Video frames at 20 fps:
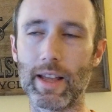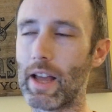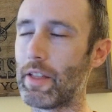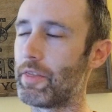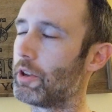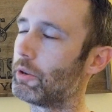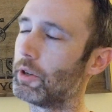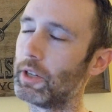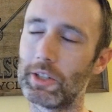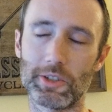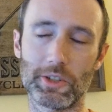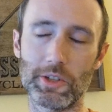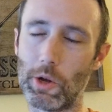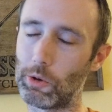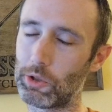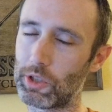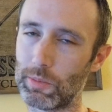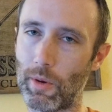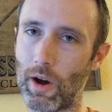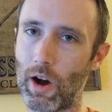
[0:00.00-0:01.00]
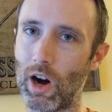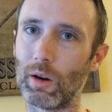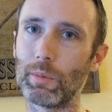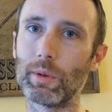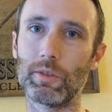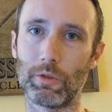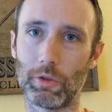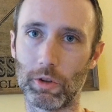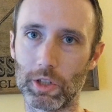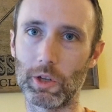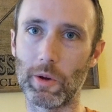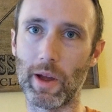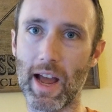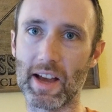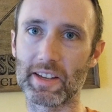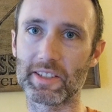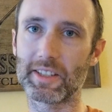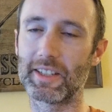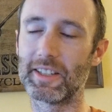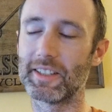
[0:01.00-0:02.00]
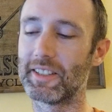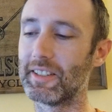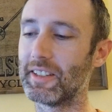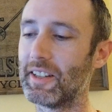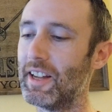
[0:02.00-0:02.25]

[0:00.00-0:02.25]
and there is no small before you ask.